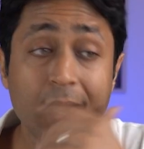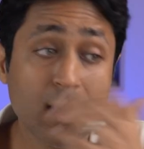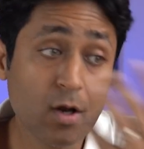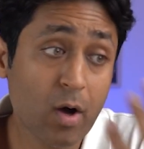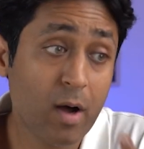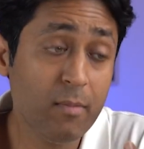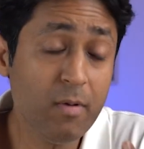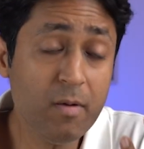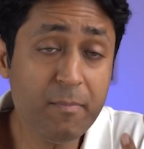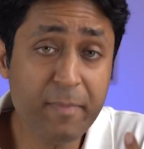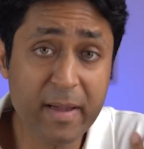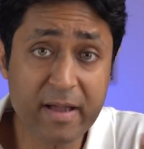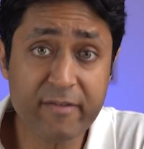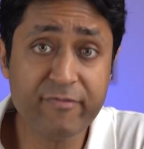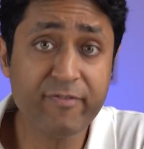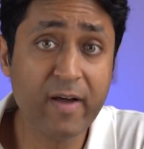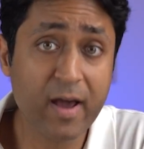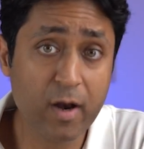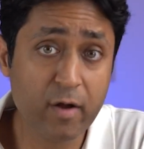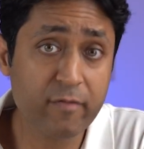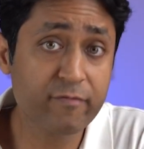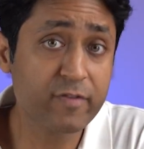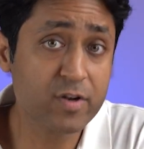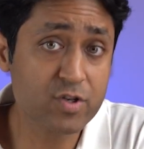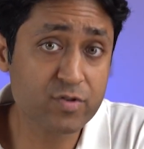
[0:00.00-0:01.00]
Now, I'm a big
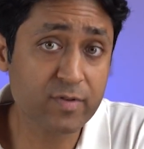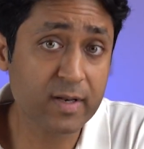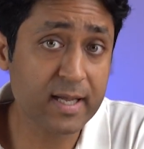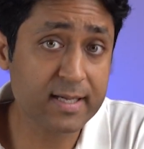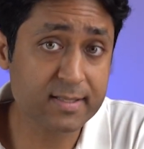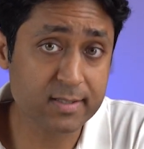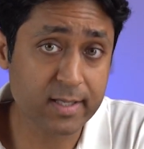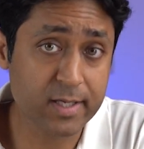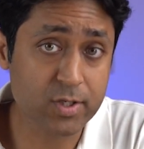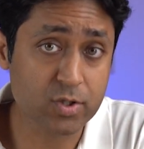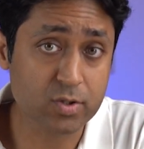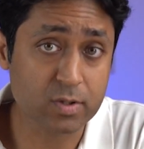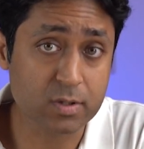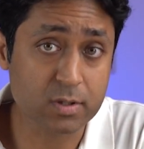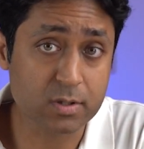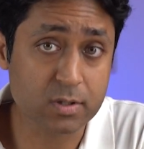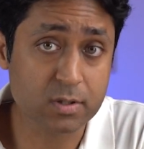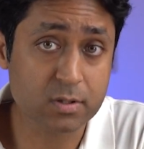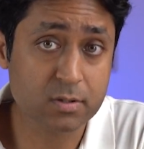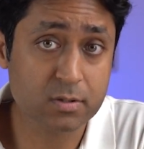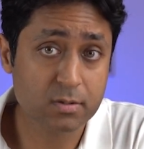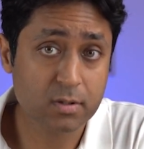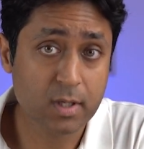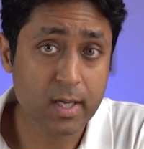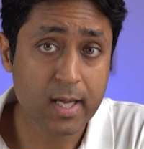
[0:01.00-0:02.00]
fan of
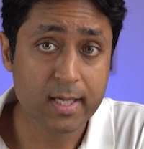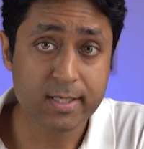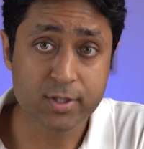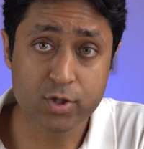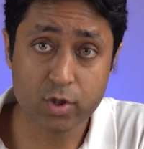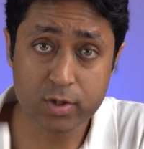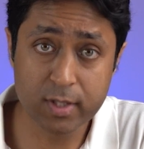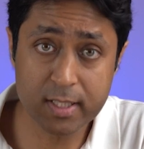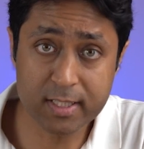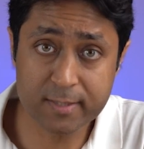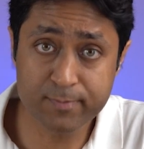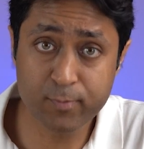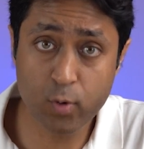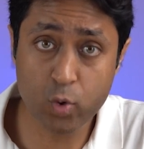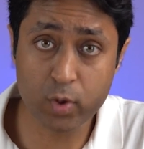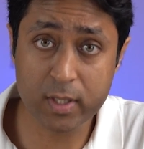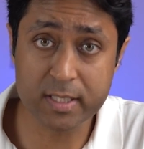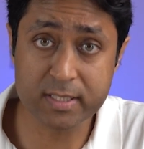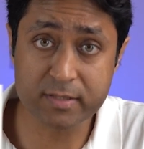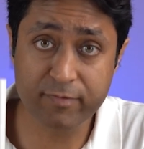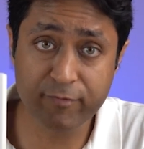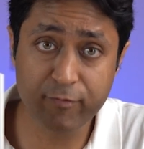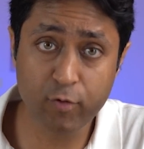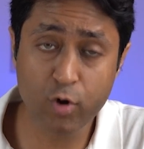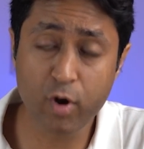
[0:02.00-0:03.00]
visualizations. So this book
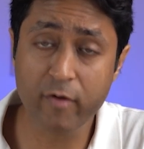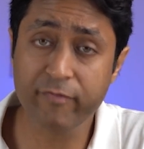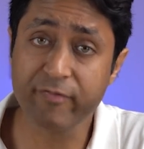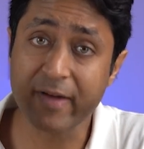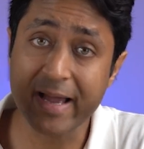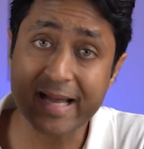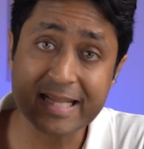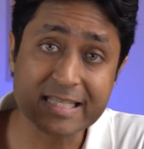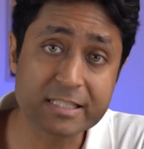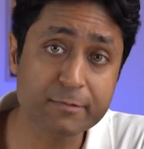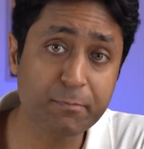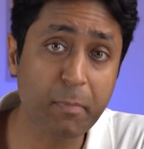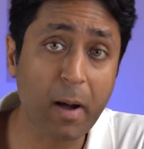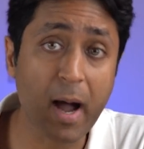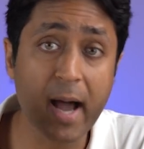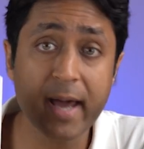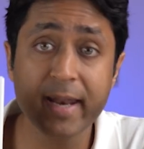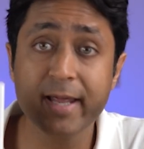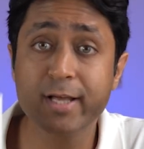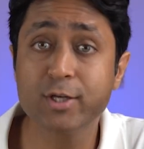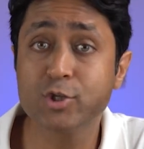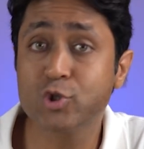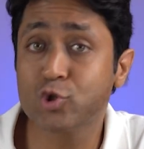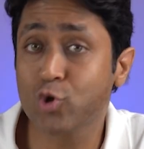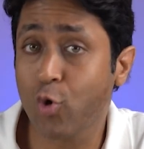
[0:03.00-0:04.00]
is full of
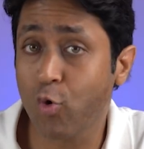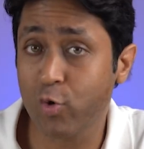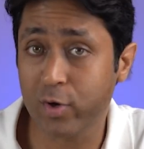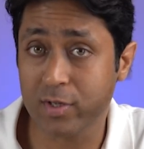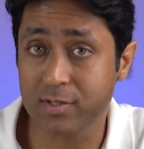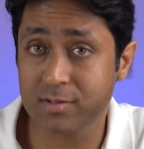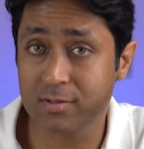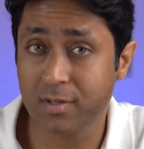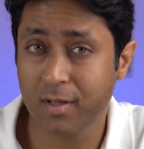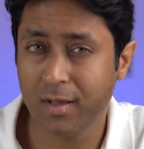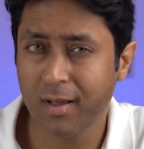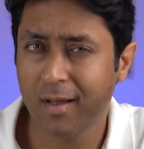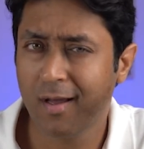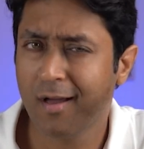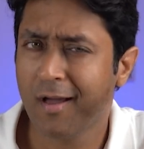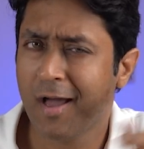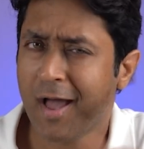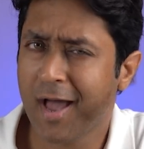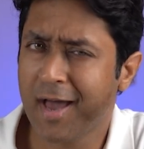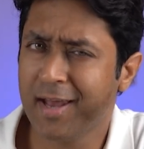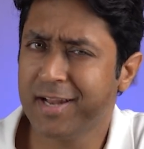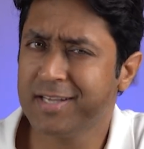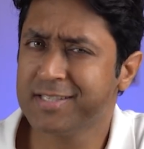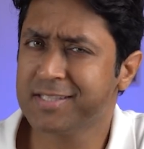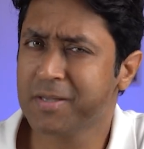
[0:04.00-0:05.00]
inspiring stories
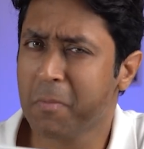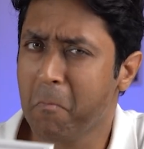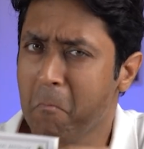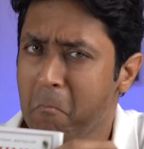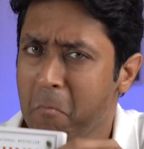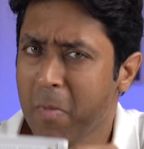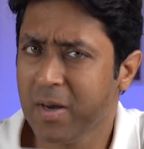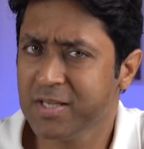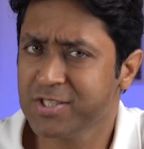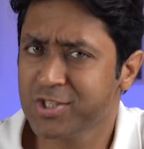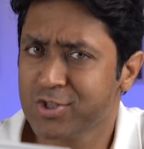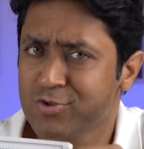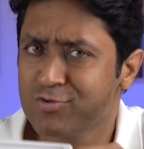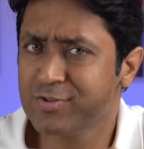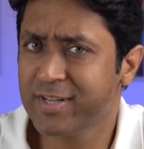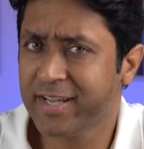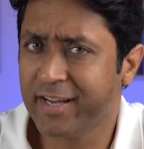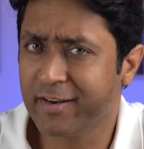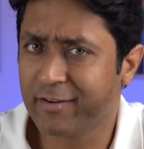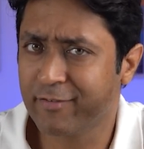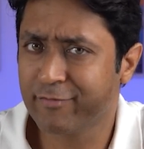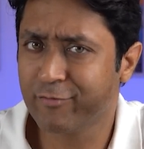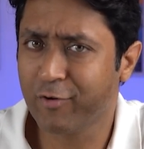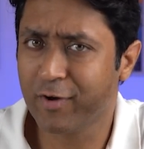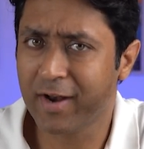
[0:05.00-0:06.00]
and it's a must
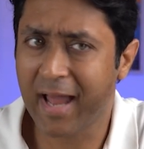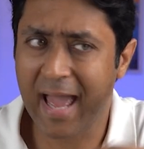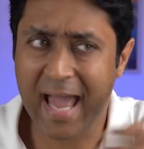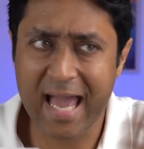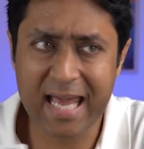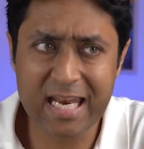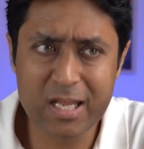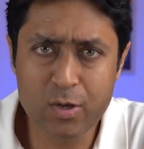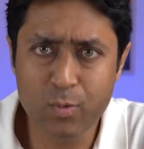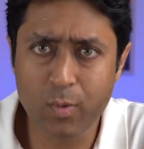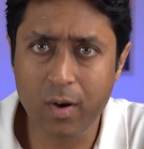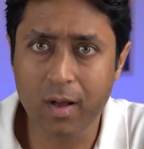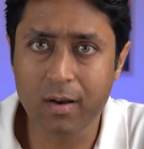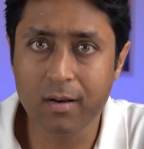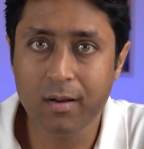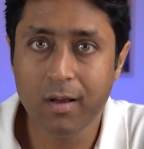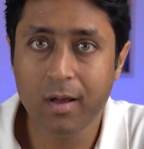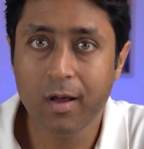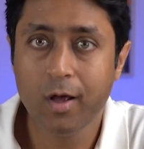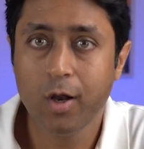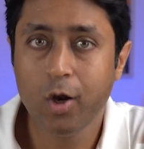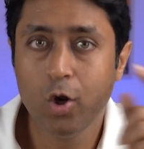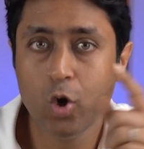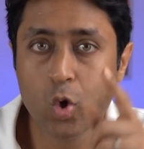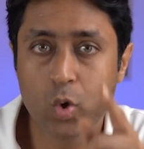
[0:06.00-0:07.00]
read for anyone
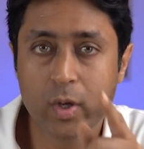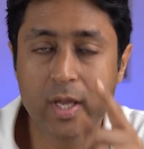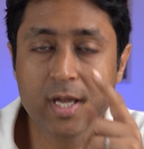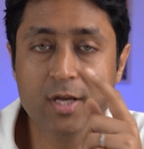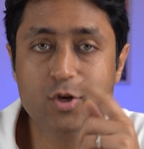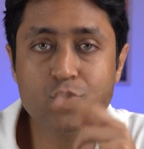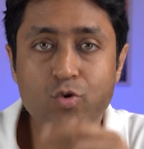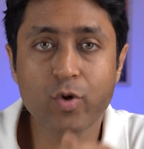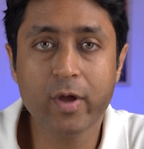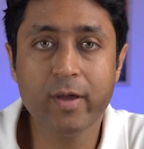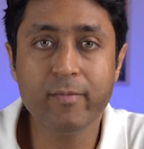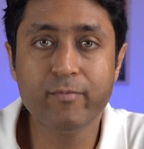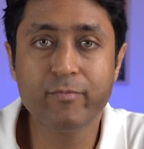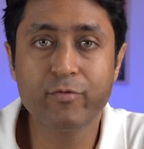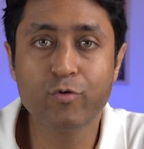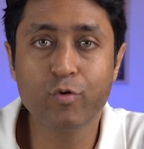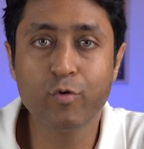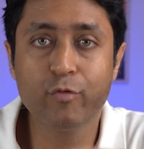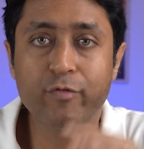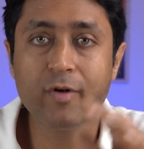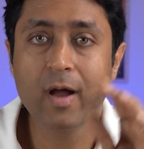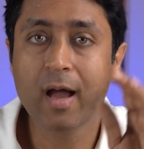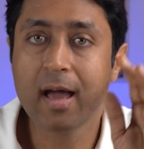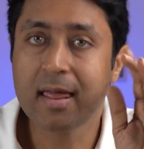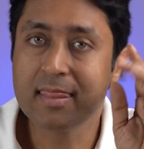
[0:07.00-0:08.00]
looking to
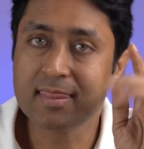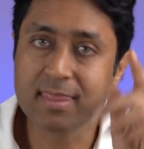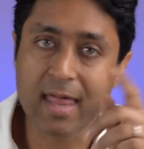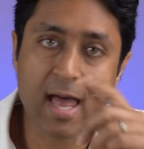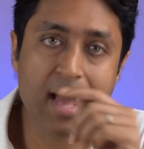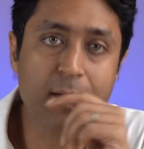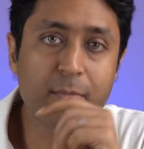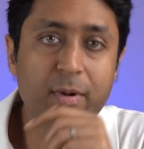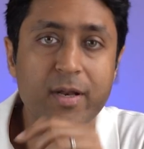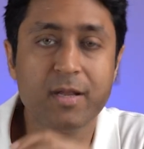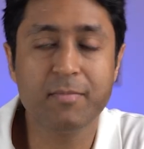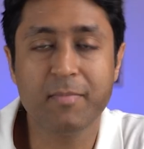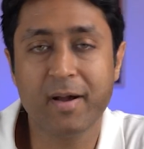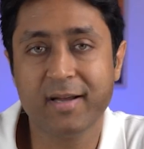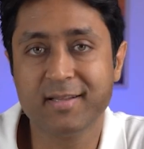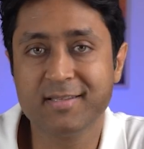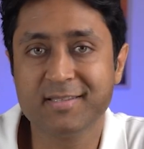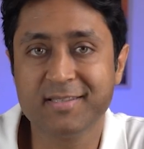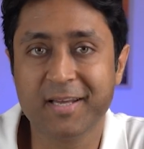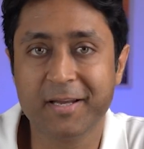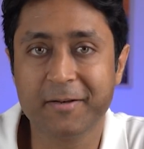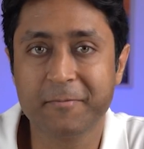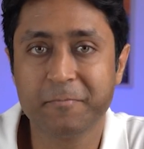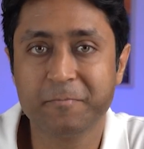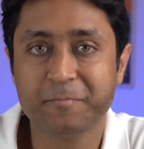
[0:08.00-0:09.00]
improve their money
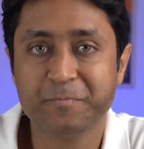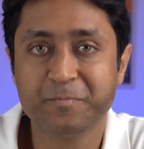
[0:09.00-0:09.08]
mindset.